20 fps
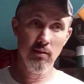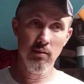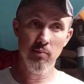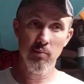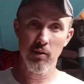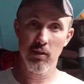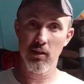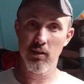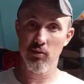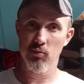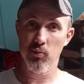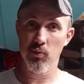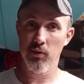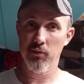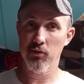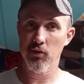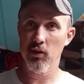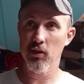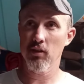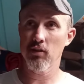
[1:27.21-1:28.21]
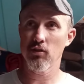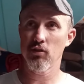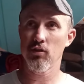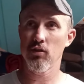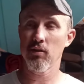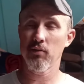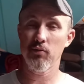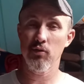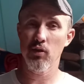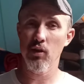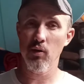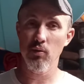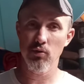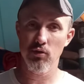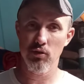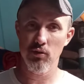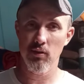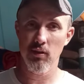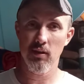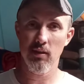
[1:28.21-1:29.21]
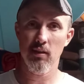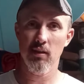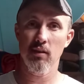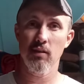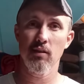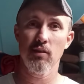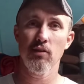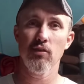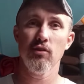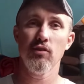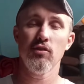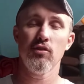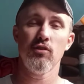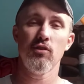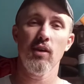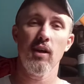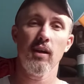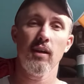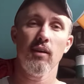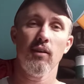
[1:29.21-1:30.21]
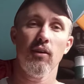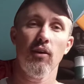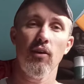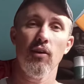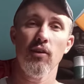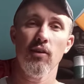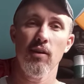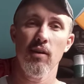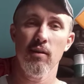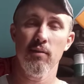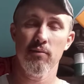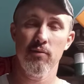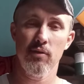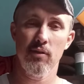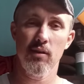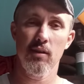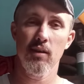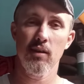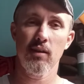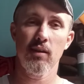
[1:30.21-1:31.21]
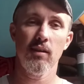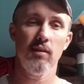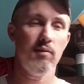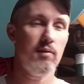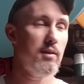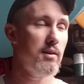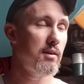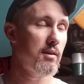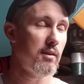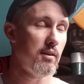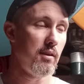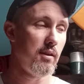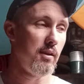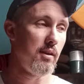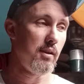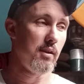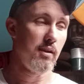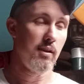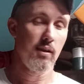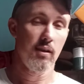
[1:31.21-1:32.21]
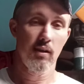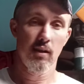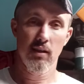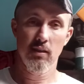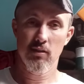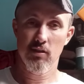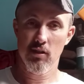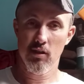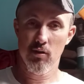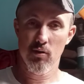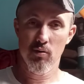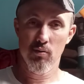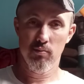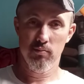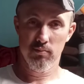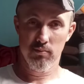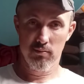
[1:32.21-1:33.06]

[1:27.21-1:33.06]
Because if you don't shoot anything, then you're just dragging a cart around for the heck of it. And so